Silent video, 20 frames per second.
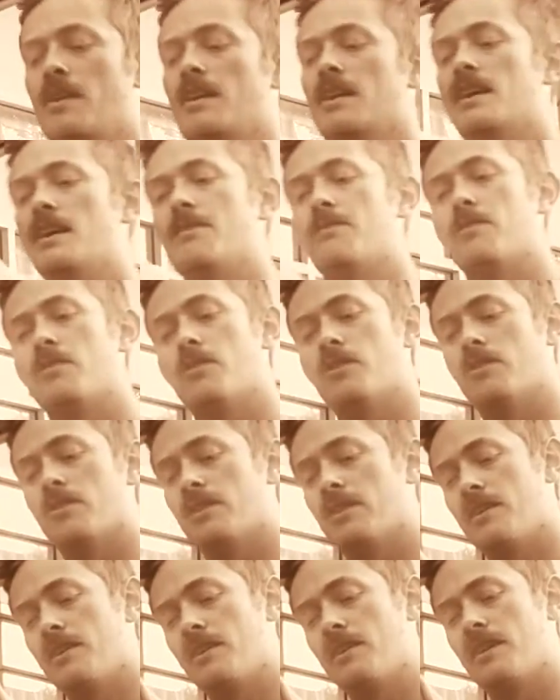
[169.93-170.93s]
If you've got
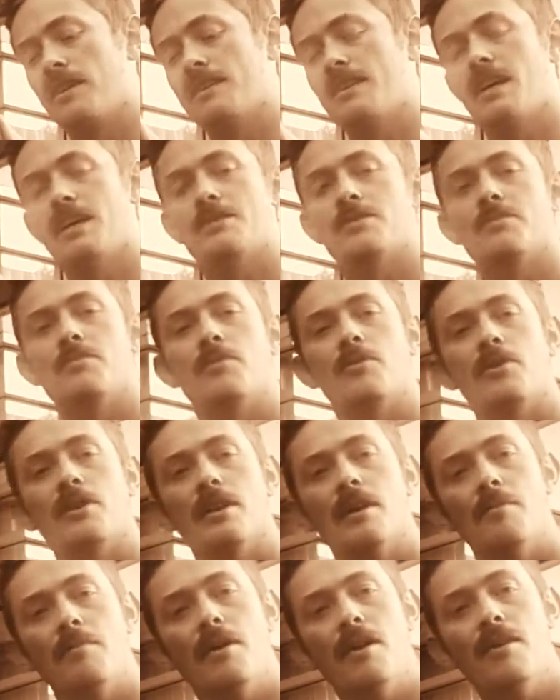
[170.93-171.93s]
the attachment
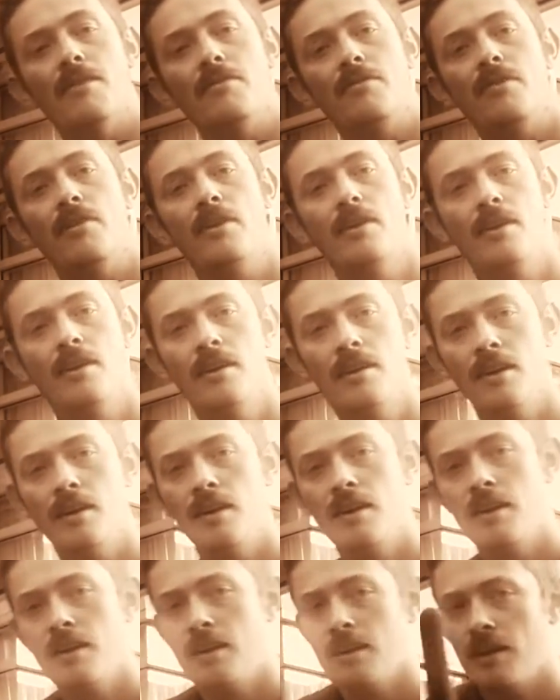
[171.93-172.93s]
point above,
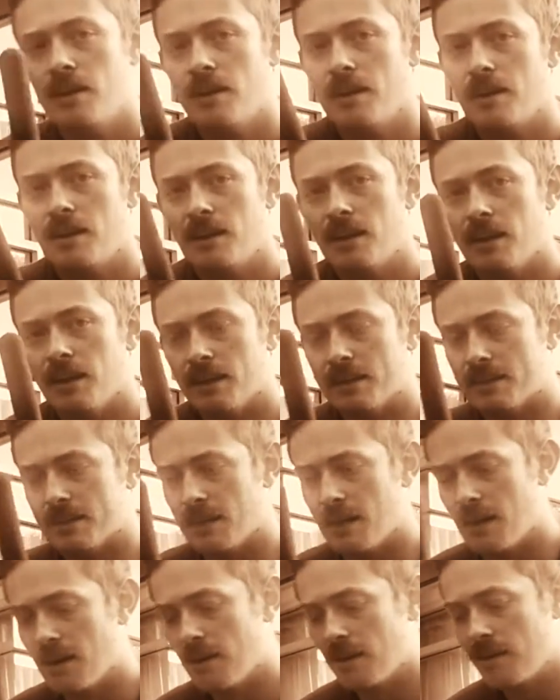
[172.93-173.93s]
it's
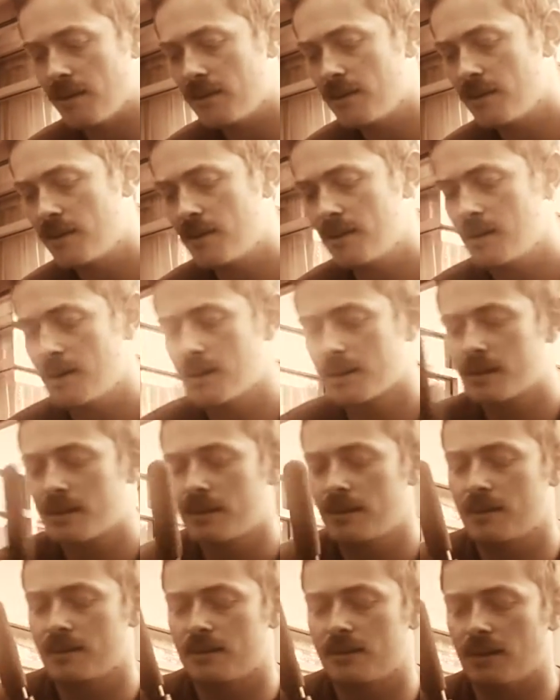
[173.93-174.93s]
now
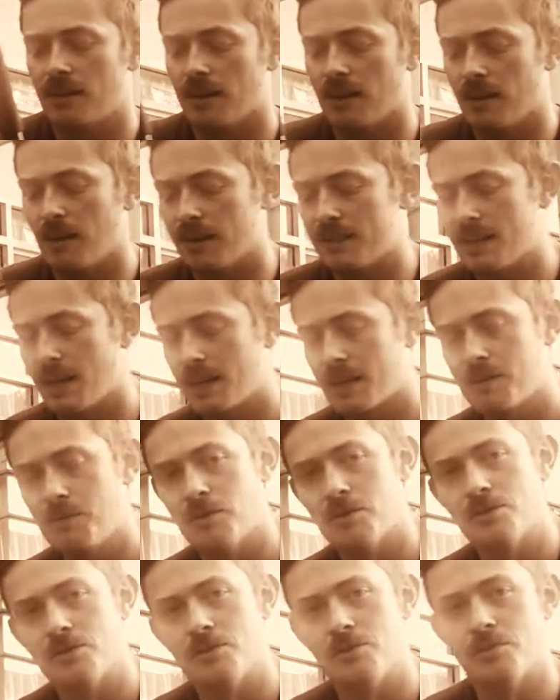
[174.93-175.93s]
attacking
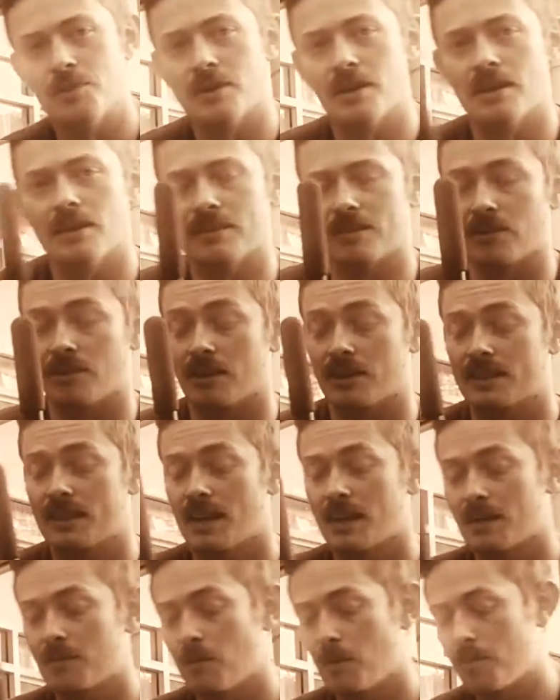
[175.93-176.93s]
my
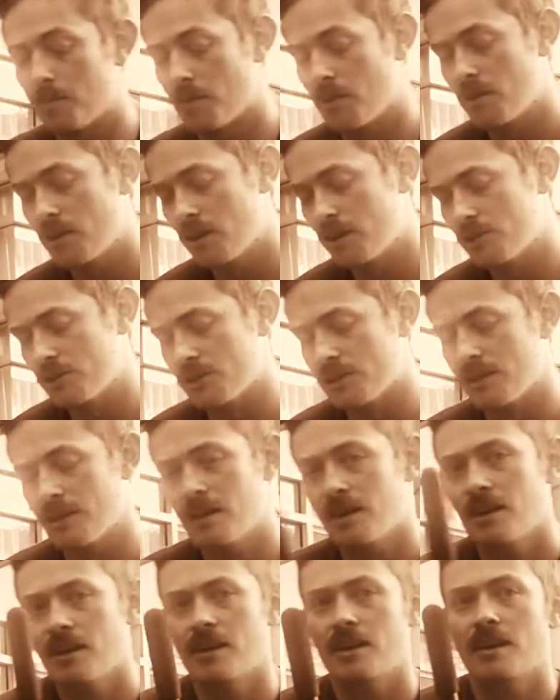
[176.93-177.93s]
pronation
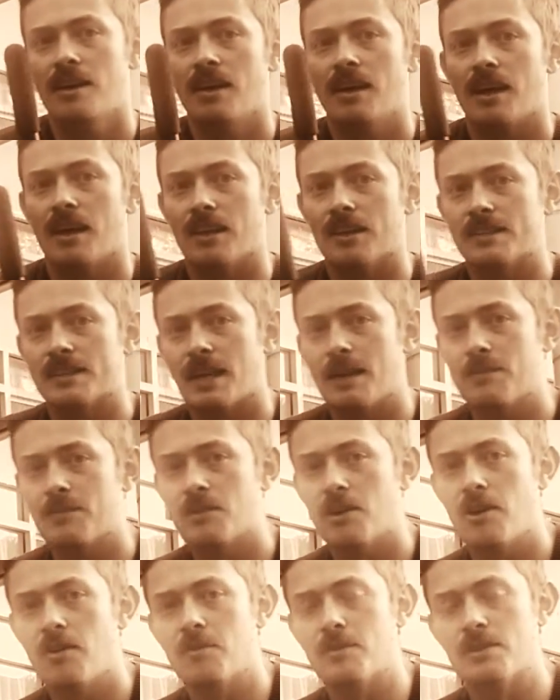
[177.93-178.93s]
at the same
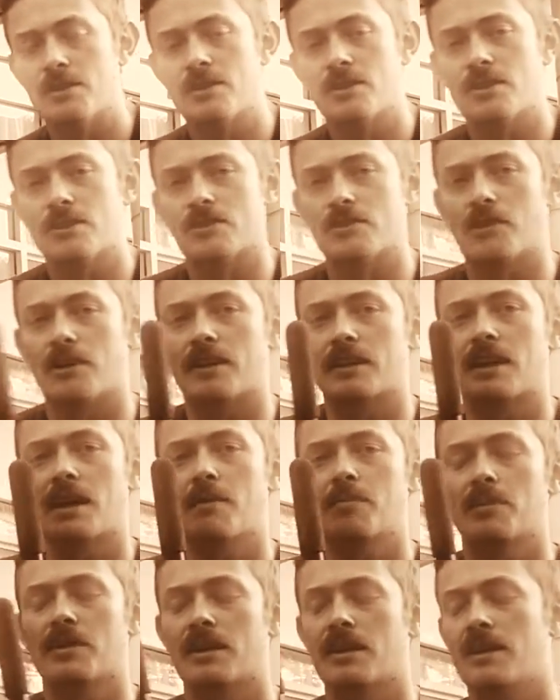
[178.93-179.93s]
time as straight
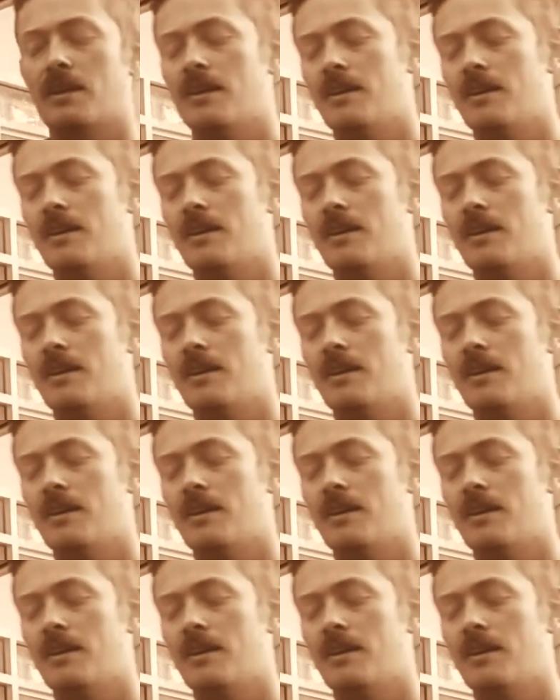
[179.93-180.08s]
cupping.